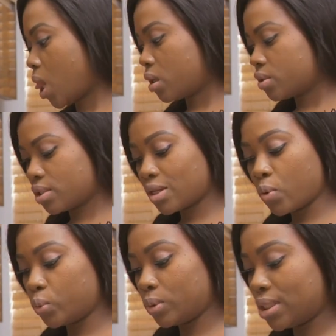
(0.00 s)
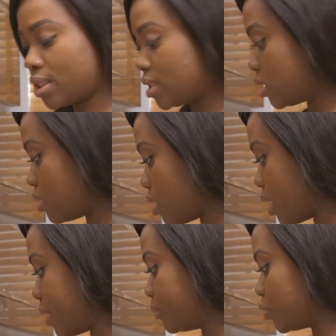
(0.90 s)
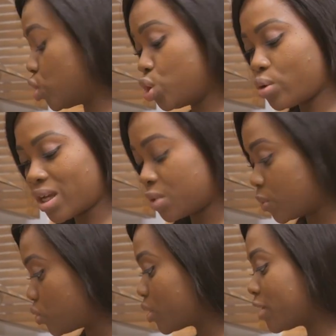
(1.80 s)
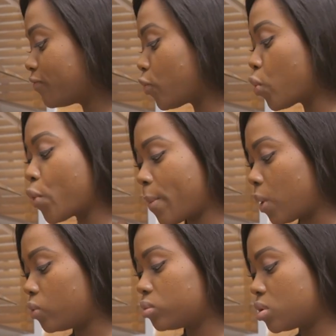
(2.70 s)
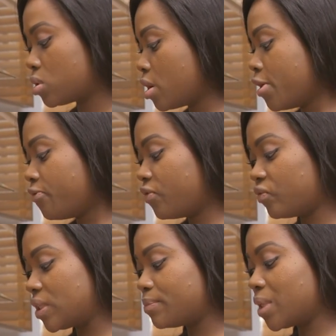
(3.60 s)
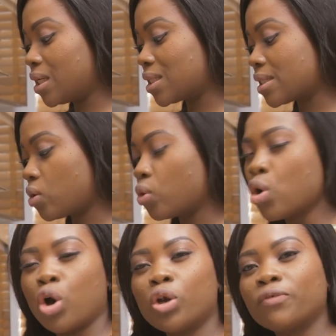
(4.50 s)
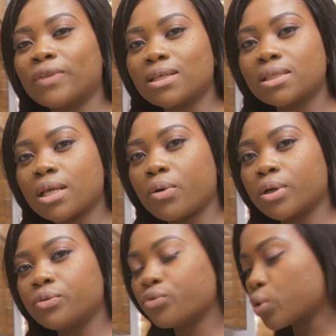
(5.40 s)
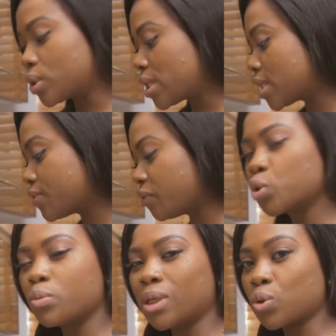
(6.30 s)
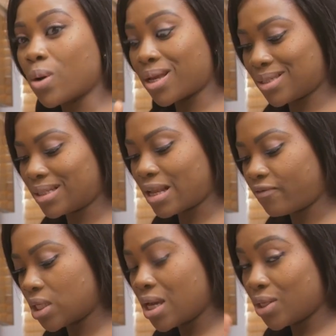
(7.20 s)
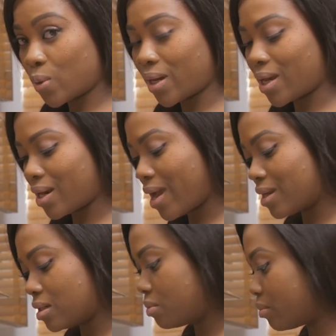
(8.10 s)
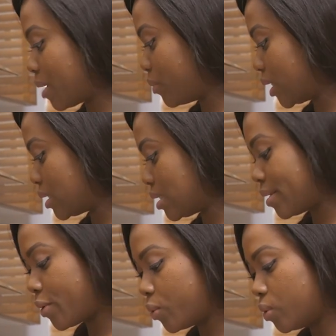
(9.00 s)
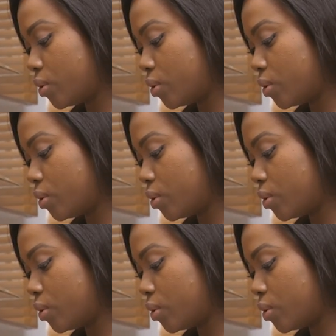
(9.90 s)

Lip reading: So this stew has been cooking for about 15 minutes now. All of that sour raw taste from tomato has left, so I can add my meat now.